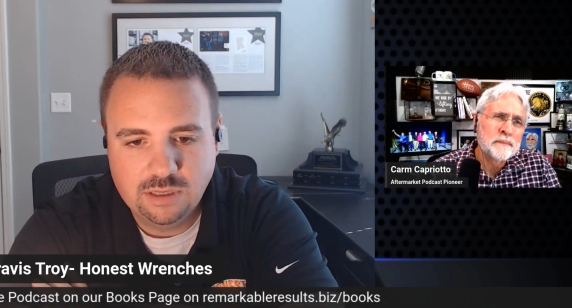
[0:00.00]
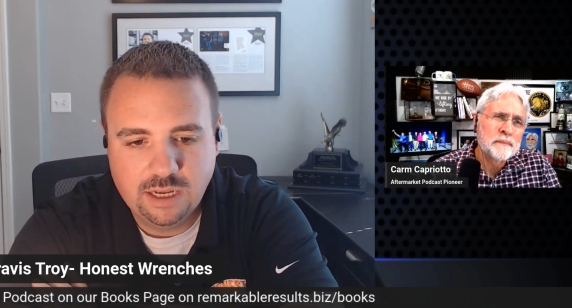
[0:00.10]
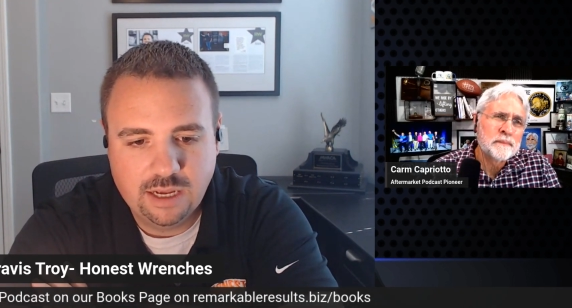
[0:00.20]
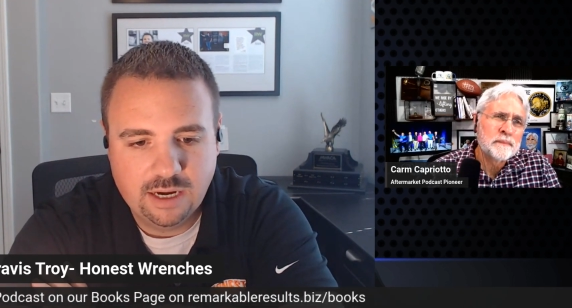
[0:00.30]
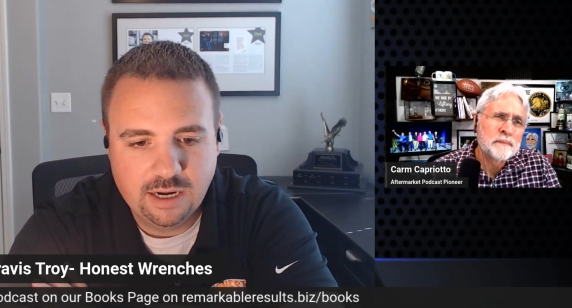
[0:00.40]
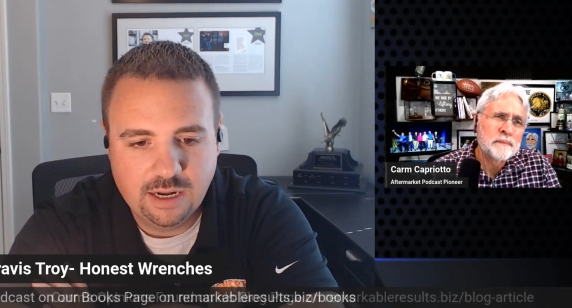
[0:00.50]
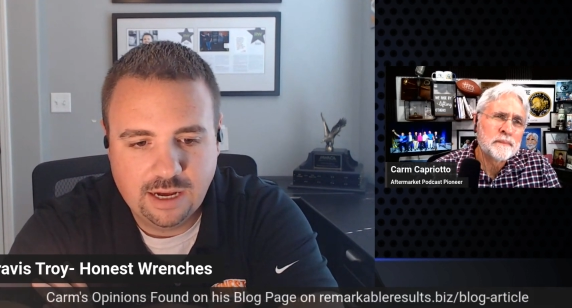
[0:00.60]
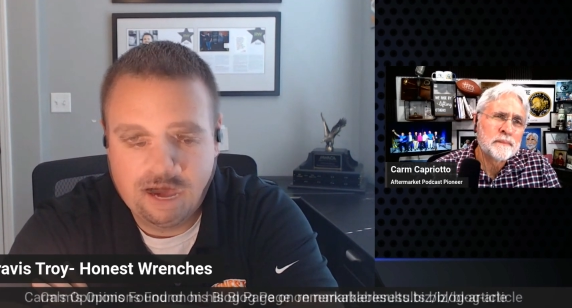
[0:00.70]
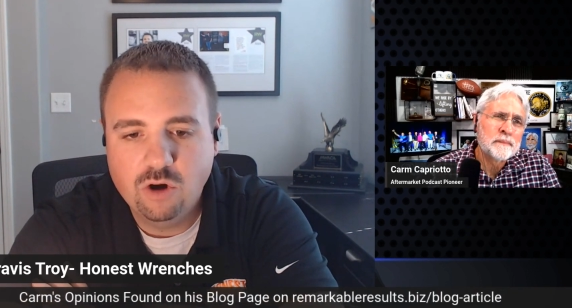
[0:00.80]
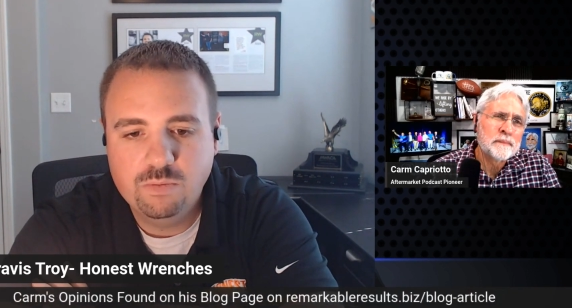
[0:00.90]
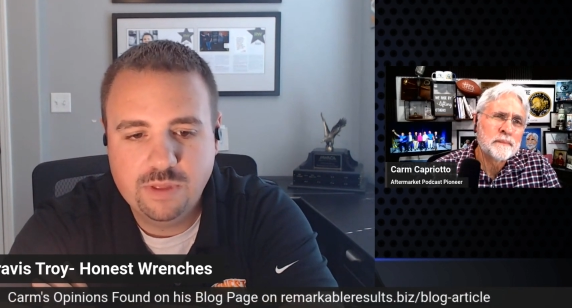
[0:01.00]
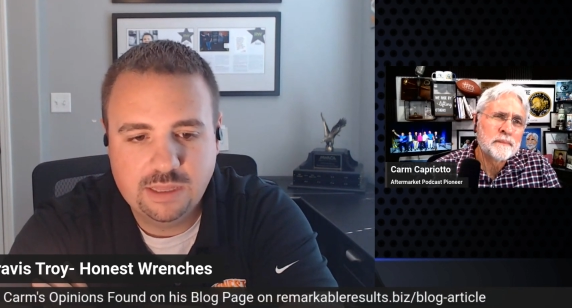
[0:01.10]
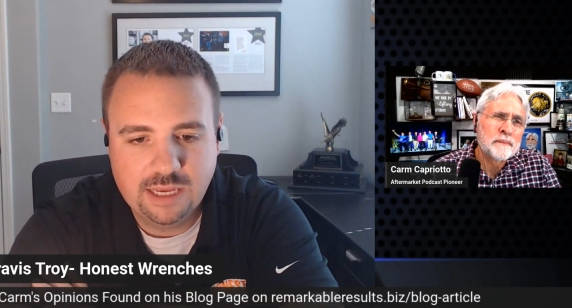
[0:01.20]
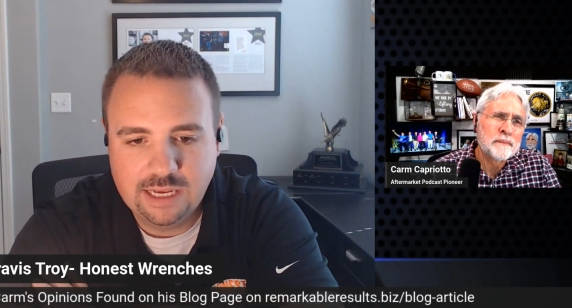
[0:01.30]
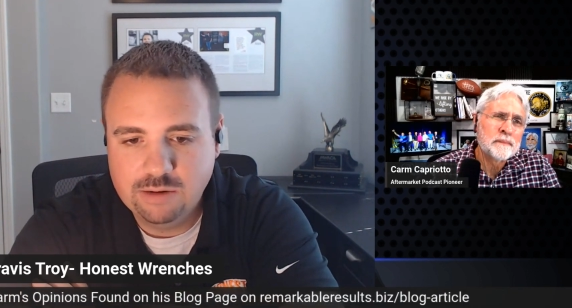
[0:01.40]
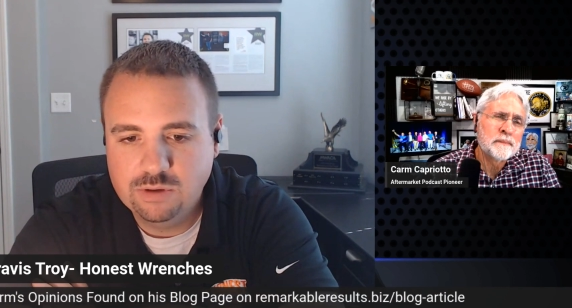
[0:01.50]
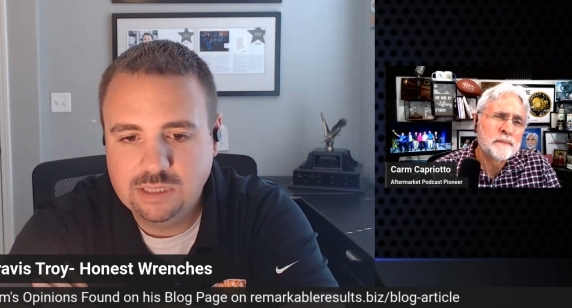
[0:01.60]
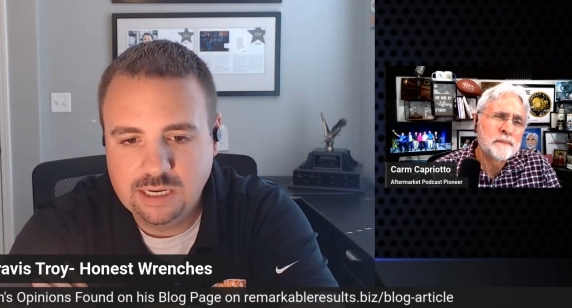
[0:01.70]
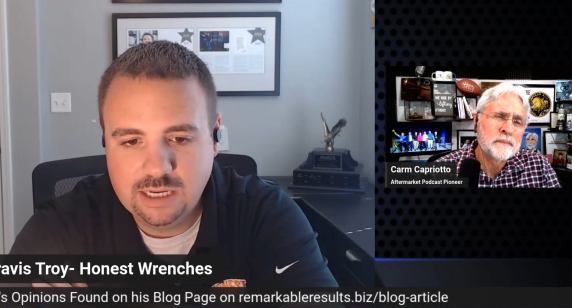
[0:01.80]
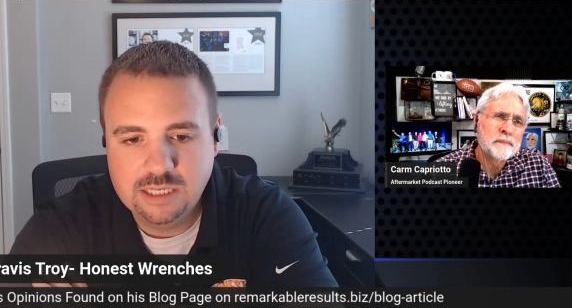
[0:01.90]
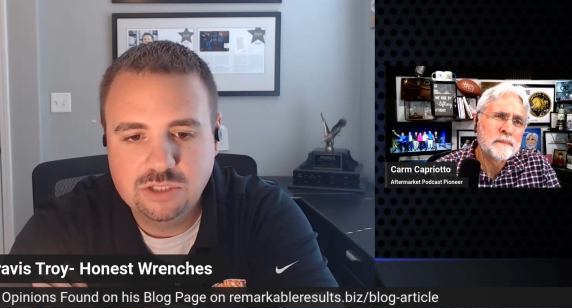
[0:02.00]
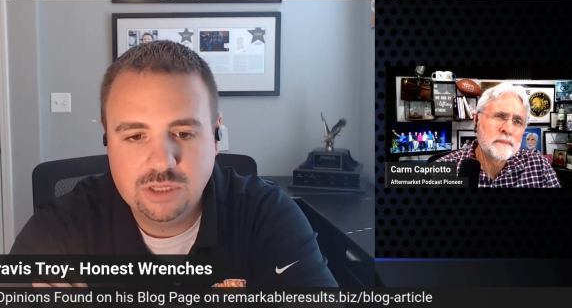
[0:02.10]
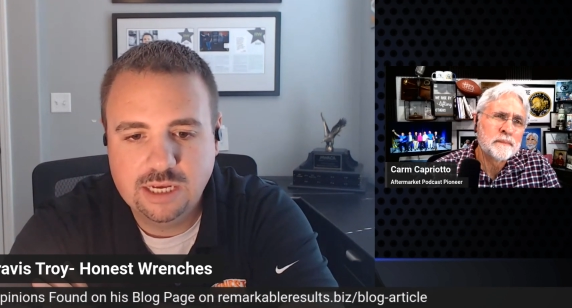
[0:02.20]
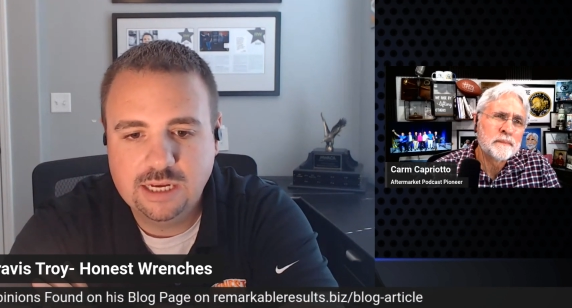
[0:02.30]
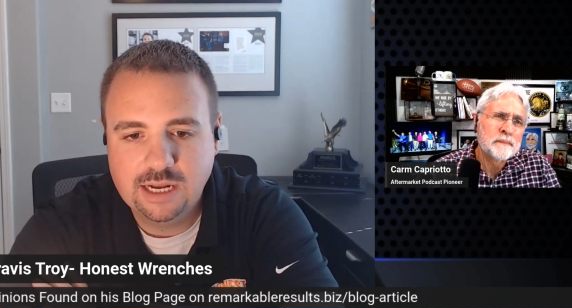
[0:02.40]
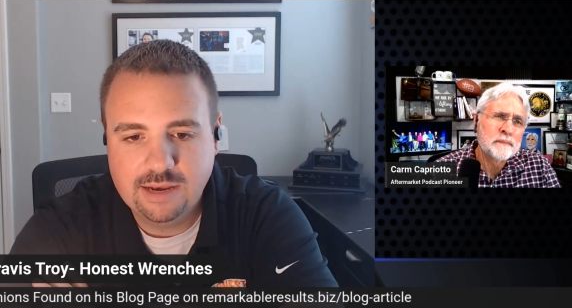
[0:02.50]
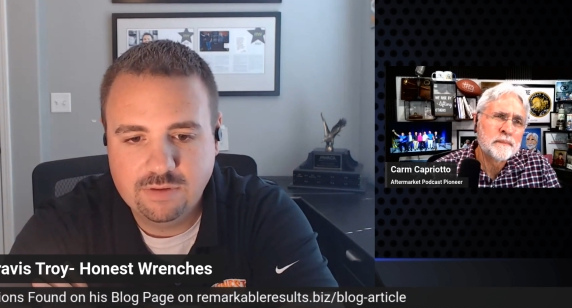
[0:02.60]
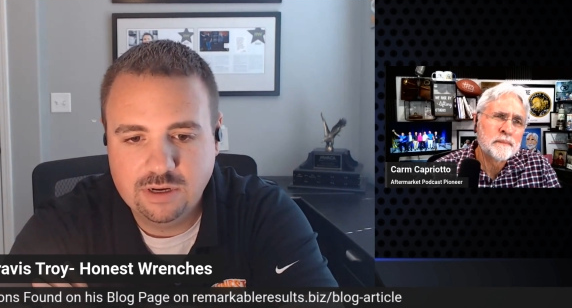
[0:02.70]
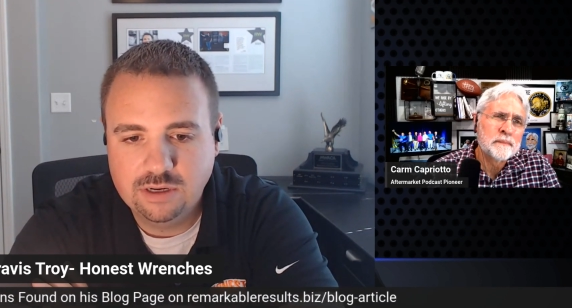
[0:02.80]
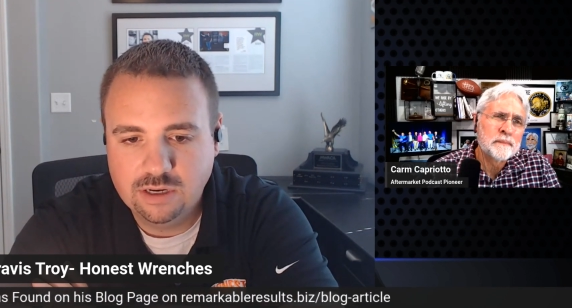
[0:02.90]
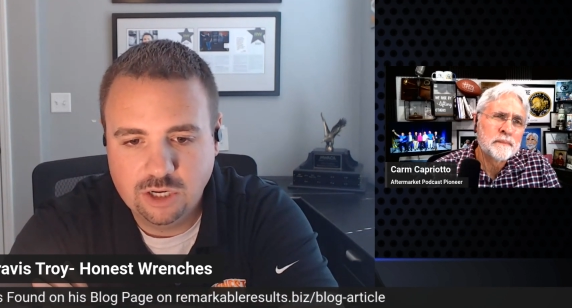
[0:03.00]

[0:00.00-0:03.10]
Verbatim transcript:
Speaker 1: And I hope that they get what they need so they can have a,